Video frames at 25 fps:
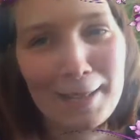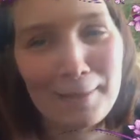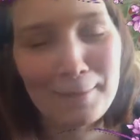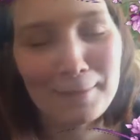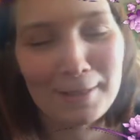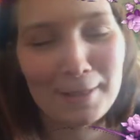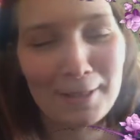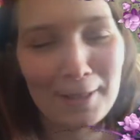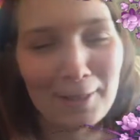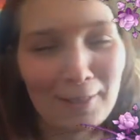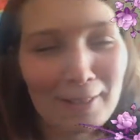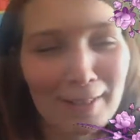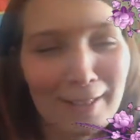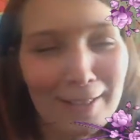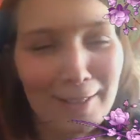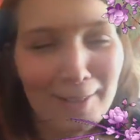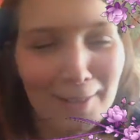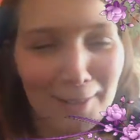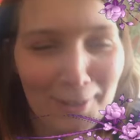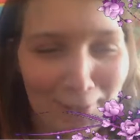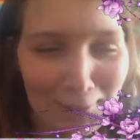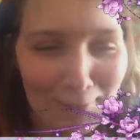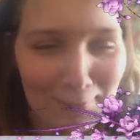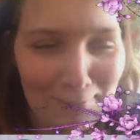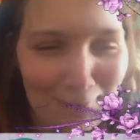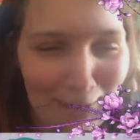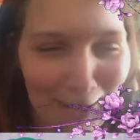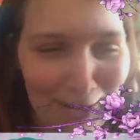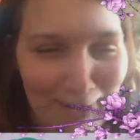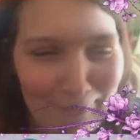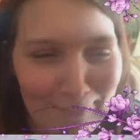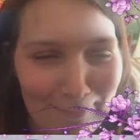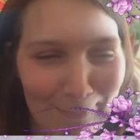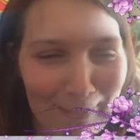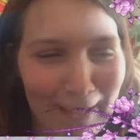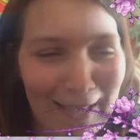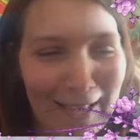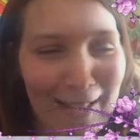keeps going on
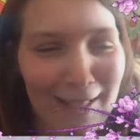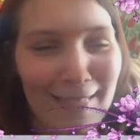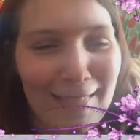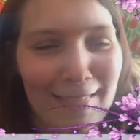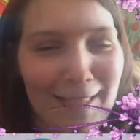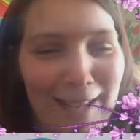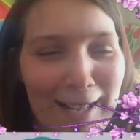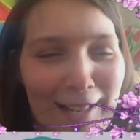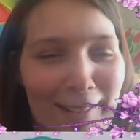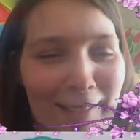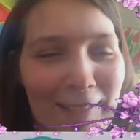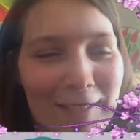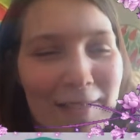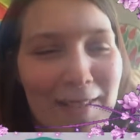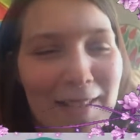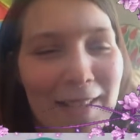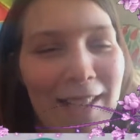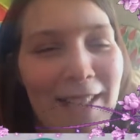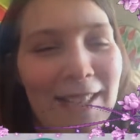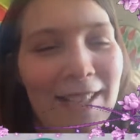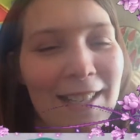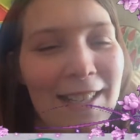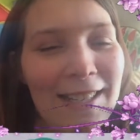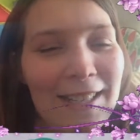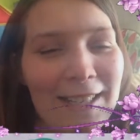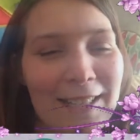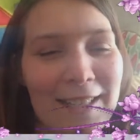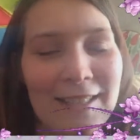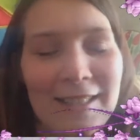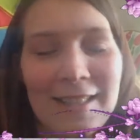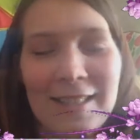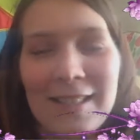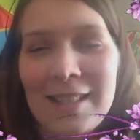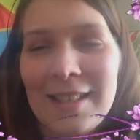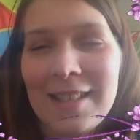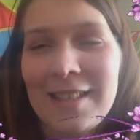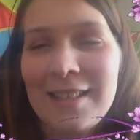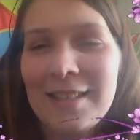the bike theme.
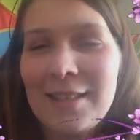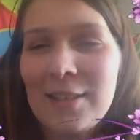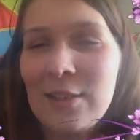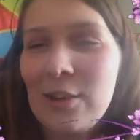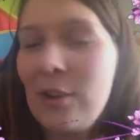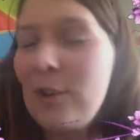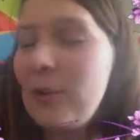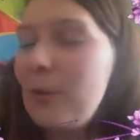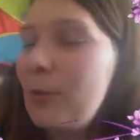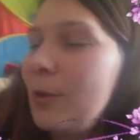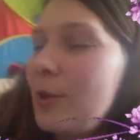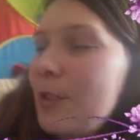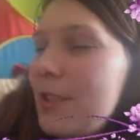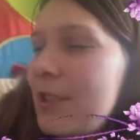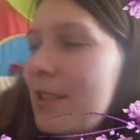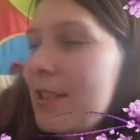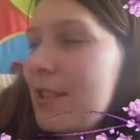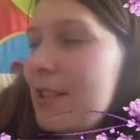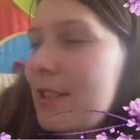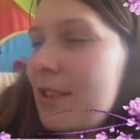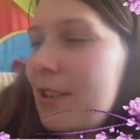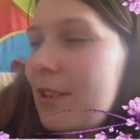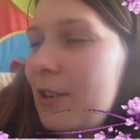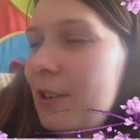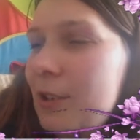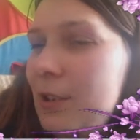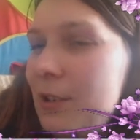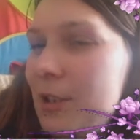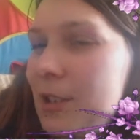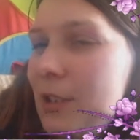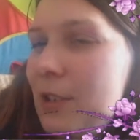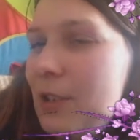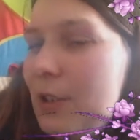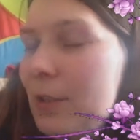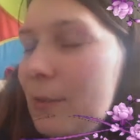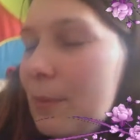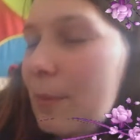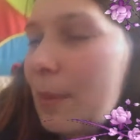It's this song. Who's the
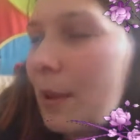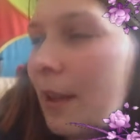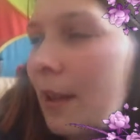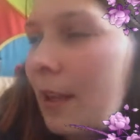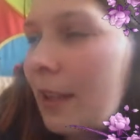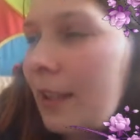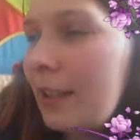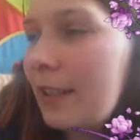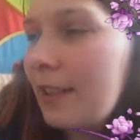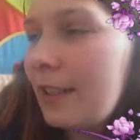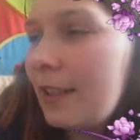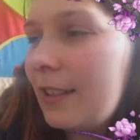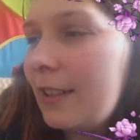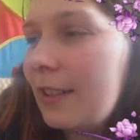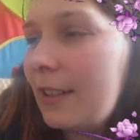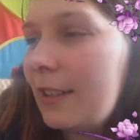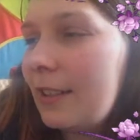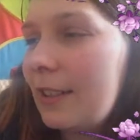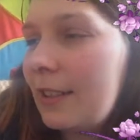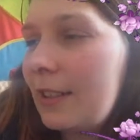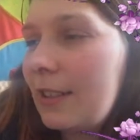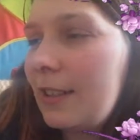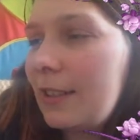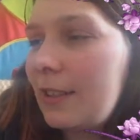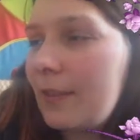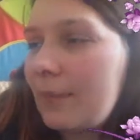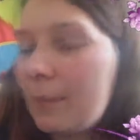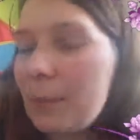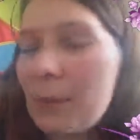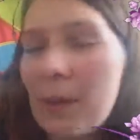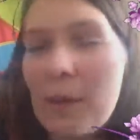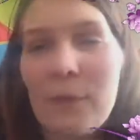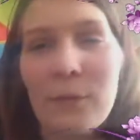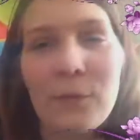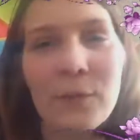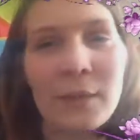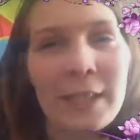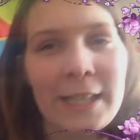song by?
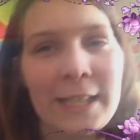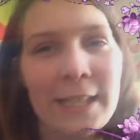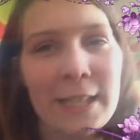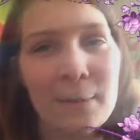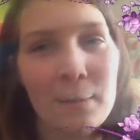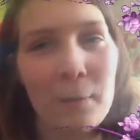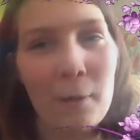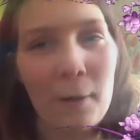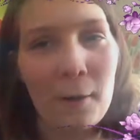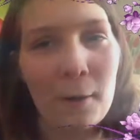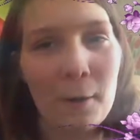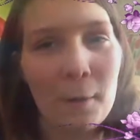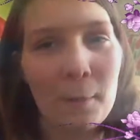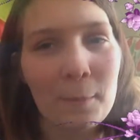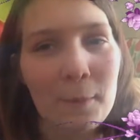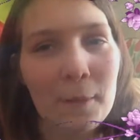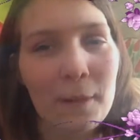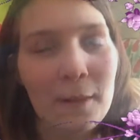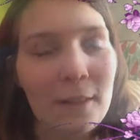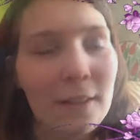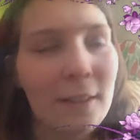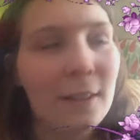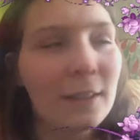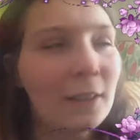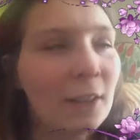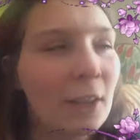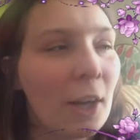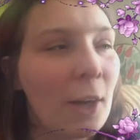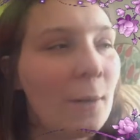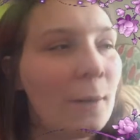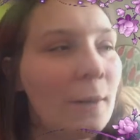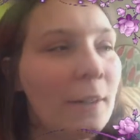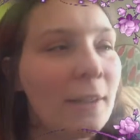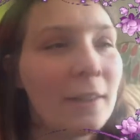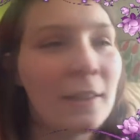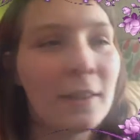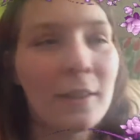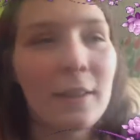Freeze Pop. Go
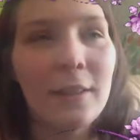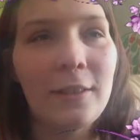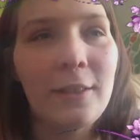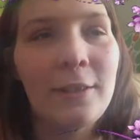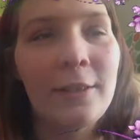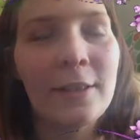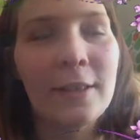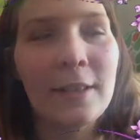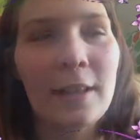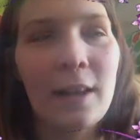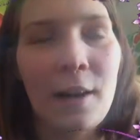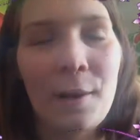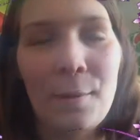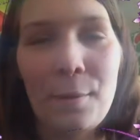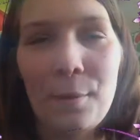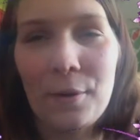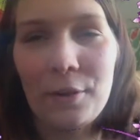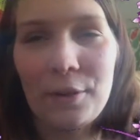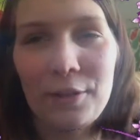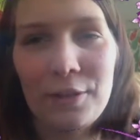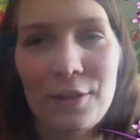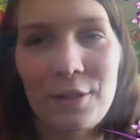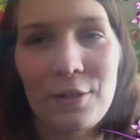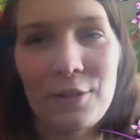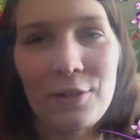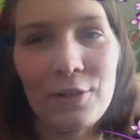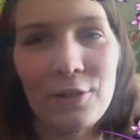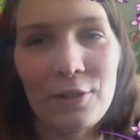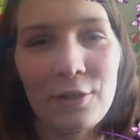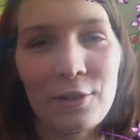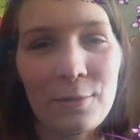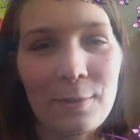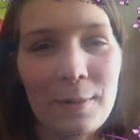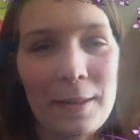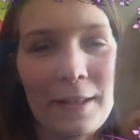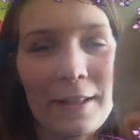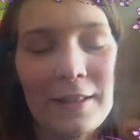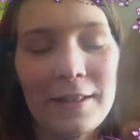and look it up on YouTube.
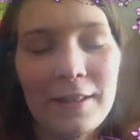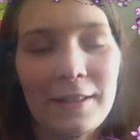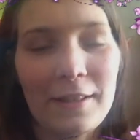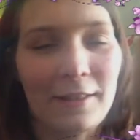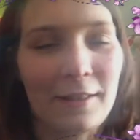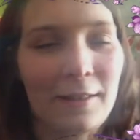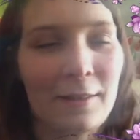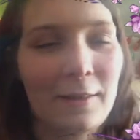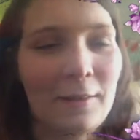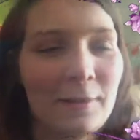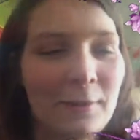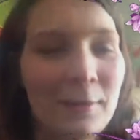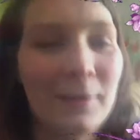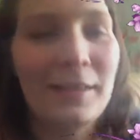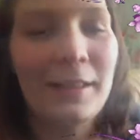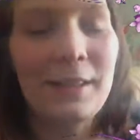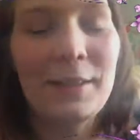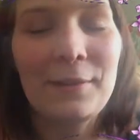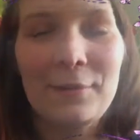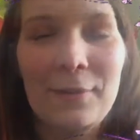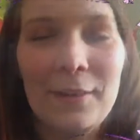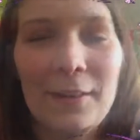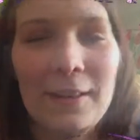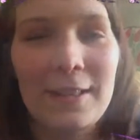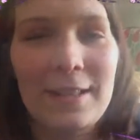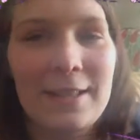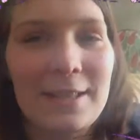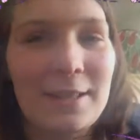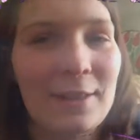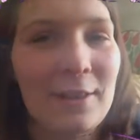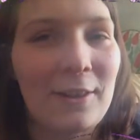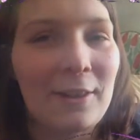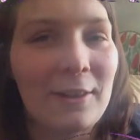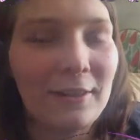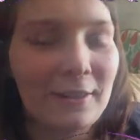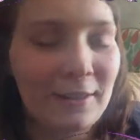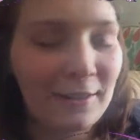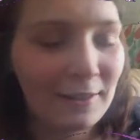It's a really funky
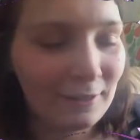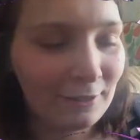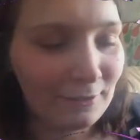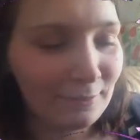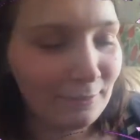song.